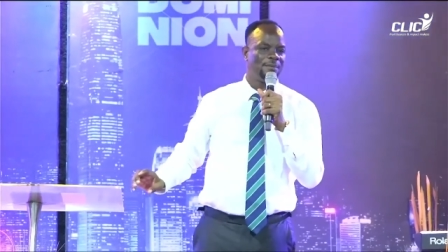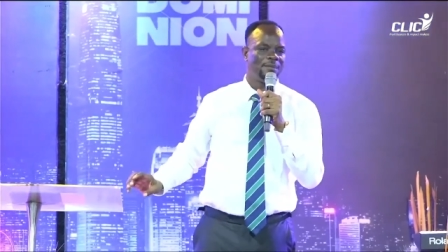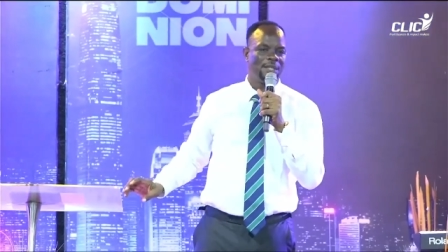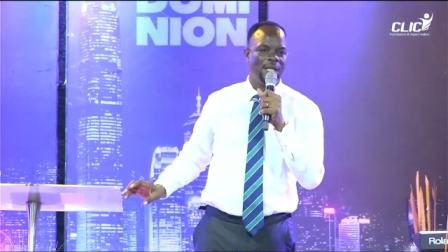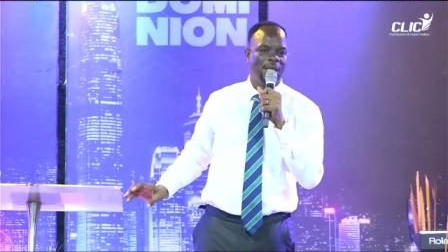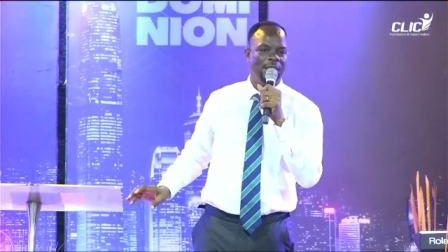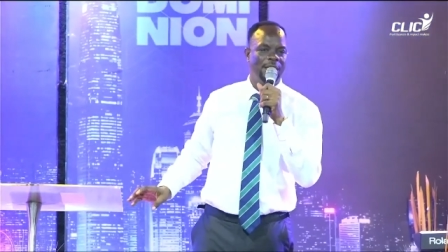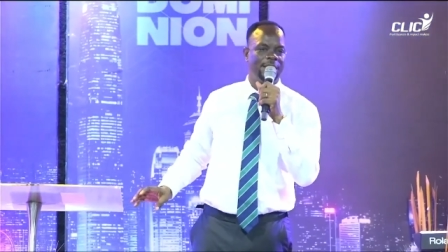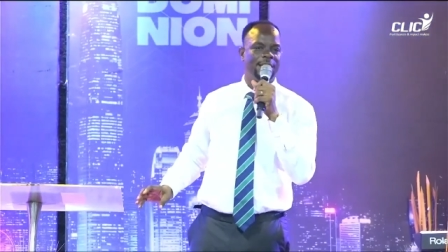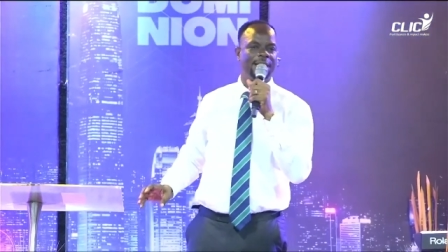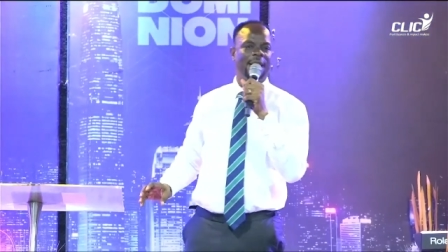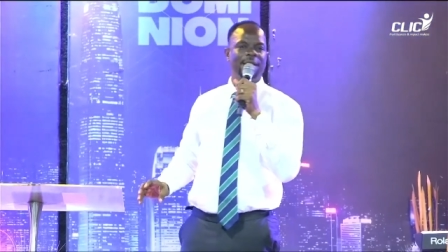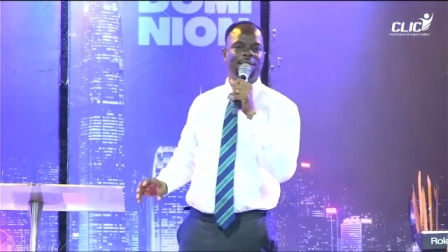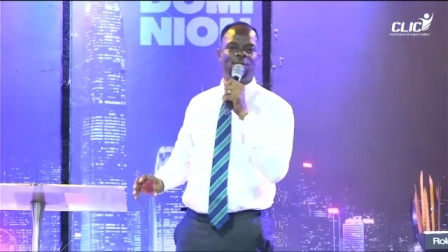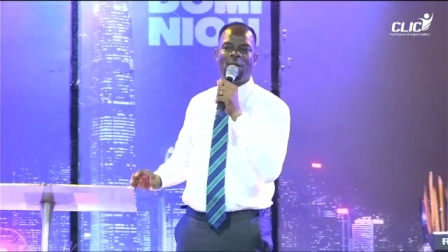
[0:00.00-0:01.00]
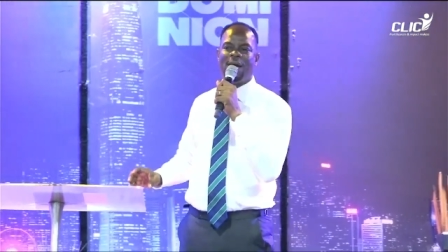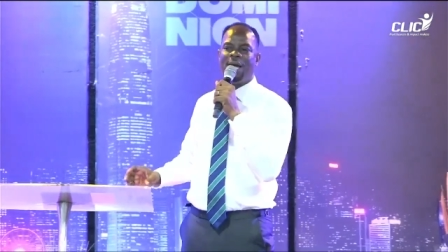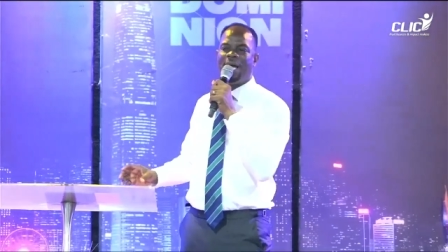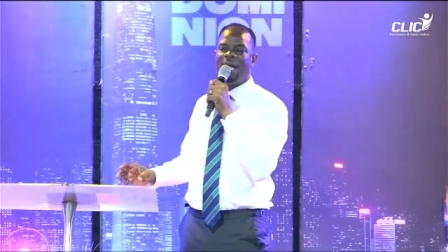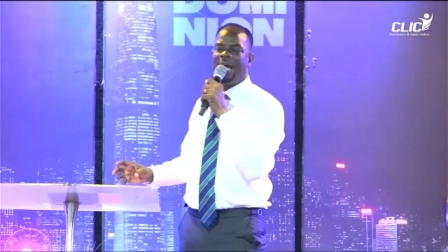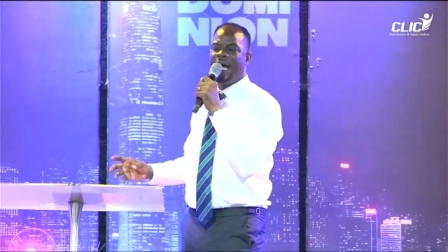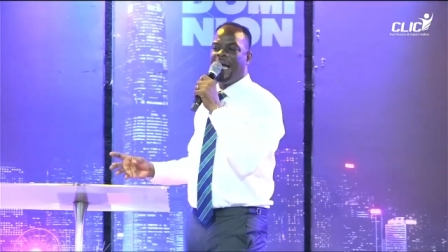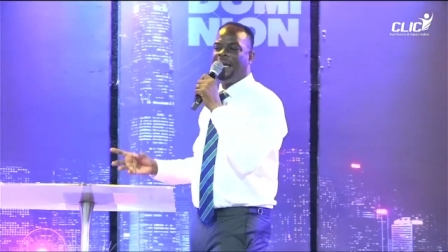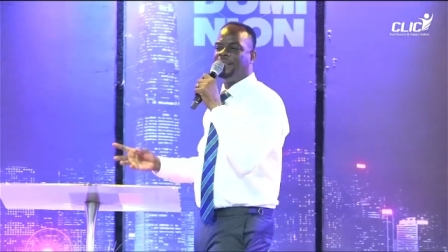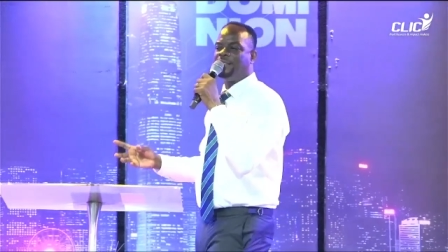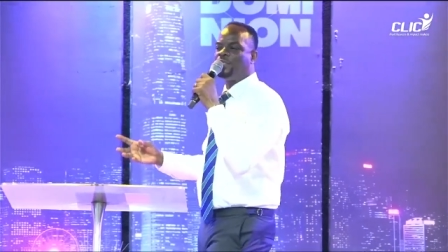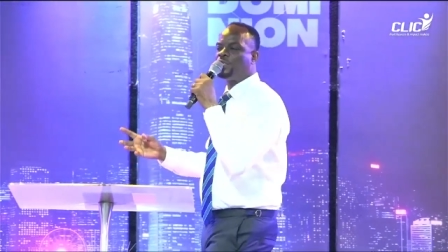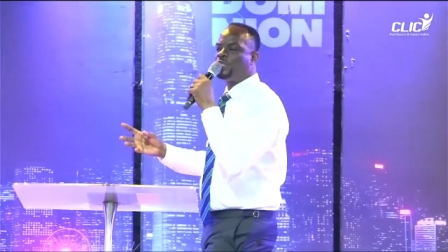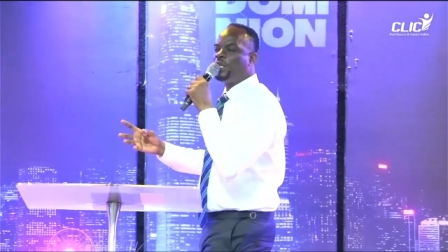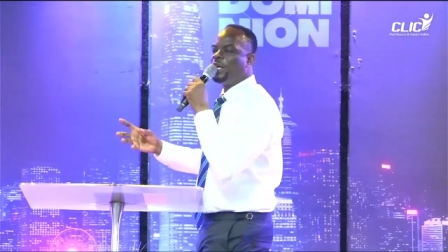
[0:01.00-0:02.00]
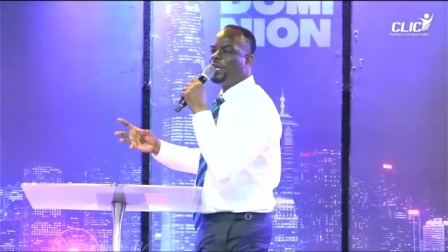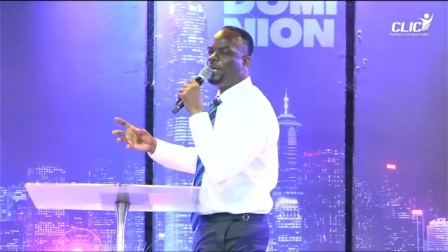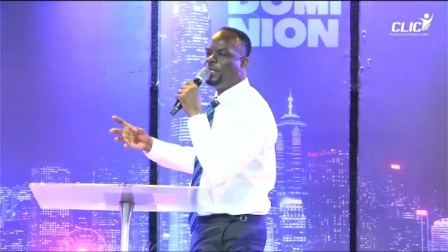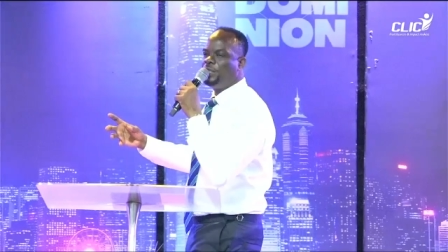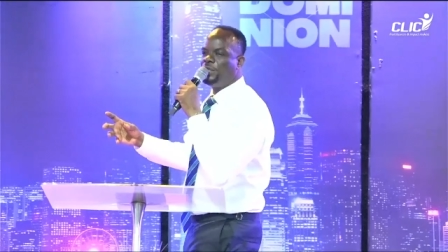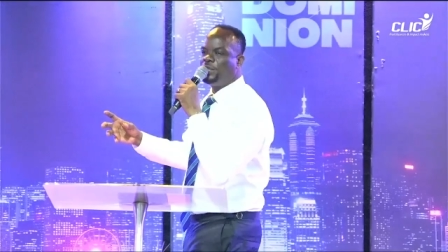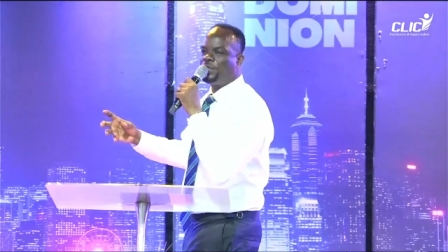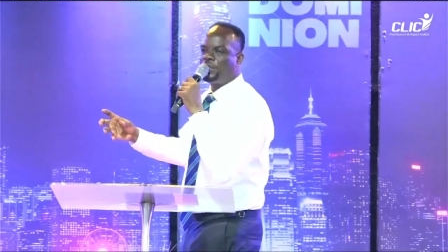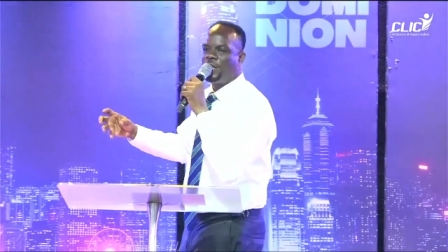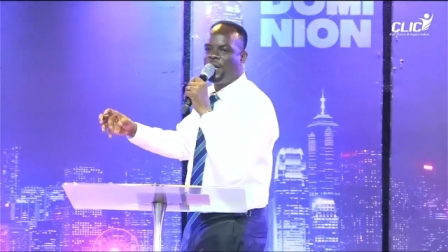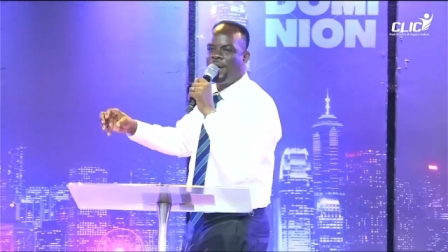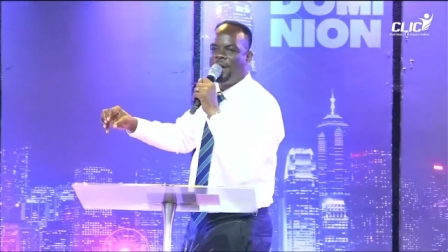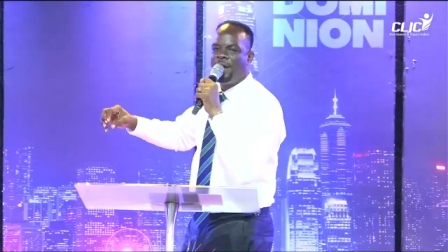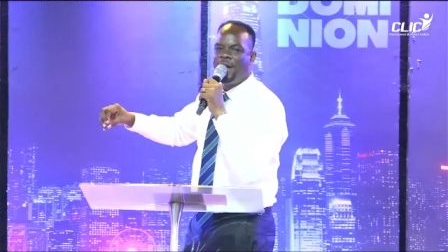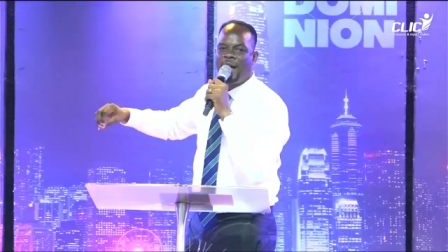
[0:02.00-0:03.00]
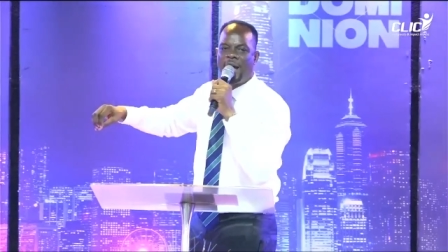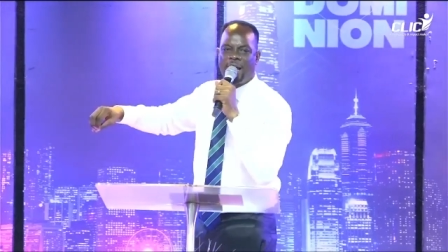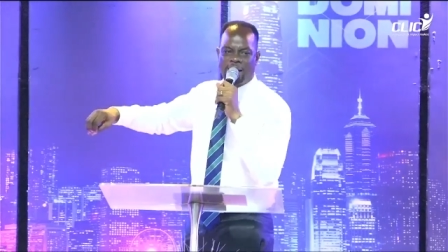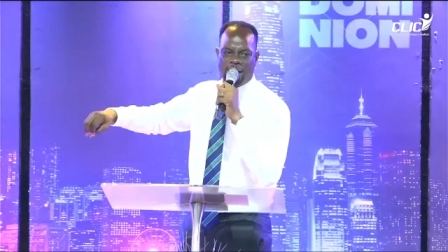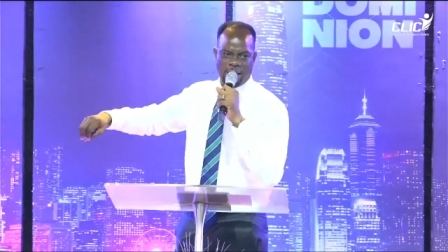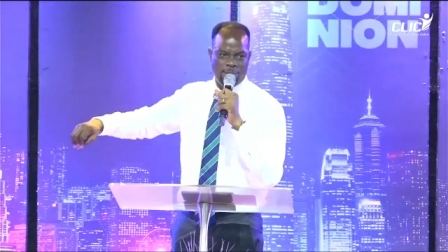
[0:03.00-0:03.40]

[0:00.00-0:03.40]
He said, that is why I change her name.